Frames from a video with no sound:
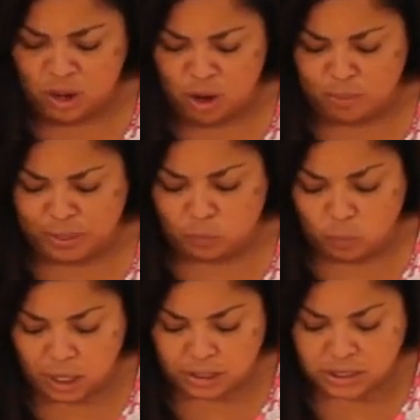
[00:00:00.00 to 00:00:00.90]
homemade
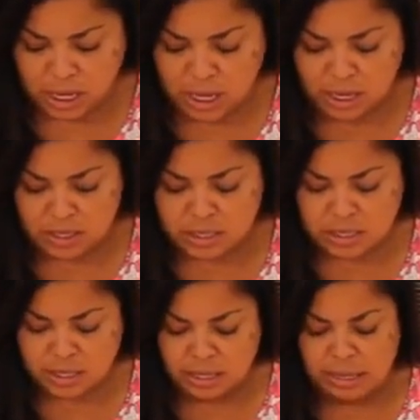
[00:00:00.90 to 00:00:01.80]

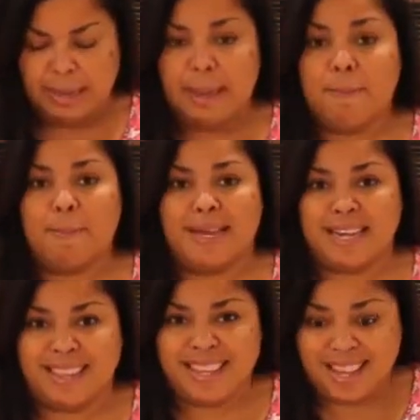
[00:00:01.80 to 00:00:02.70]
wontons,
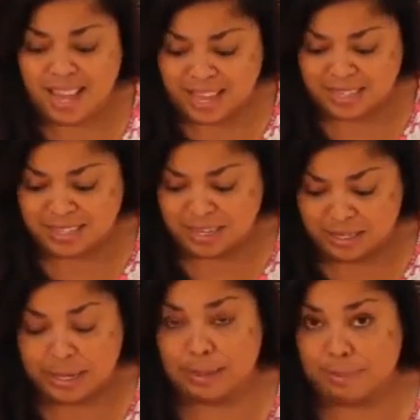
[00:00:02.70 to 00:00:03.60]
empanadillas,
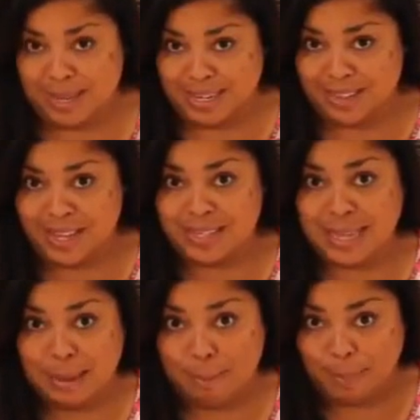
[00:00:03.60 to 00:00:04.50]
not empanadas,
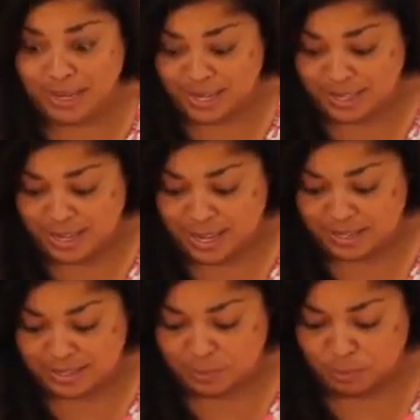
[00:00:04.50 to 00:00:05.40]

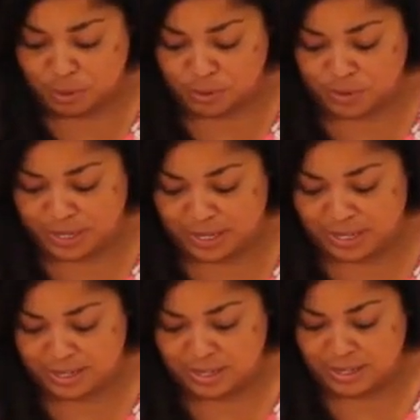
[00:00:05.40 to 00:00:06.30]
empanadillas. I'm Puerto
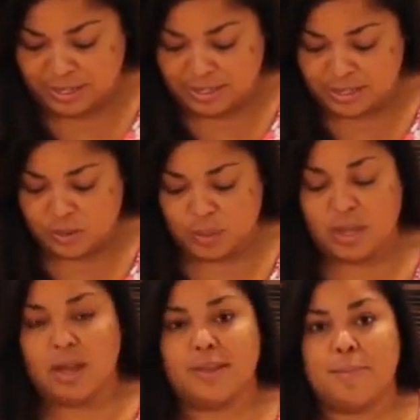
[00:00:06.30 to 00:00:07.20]
Rican, so we
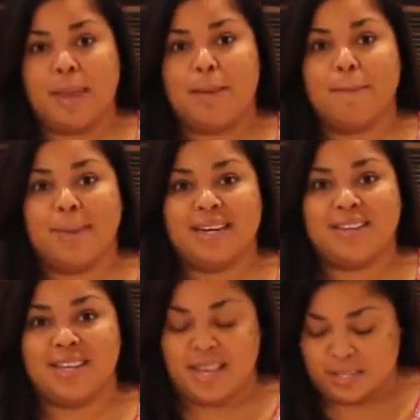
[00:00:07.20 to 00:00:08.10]
call them
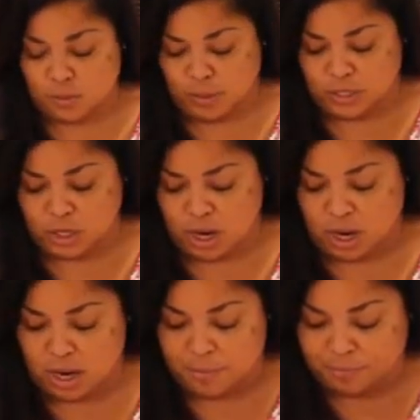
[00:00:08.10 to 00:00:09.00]
empanadillas, which
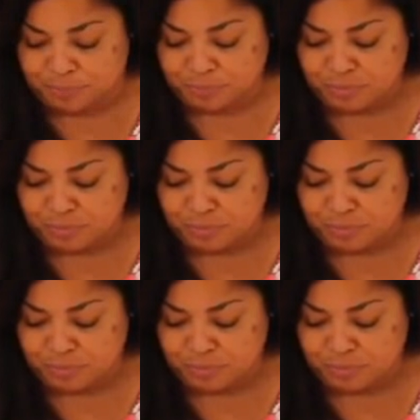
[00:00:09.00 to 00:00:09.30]
are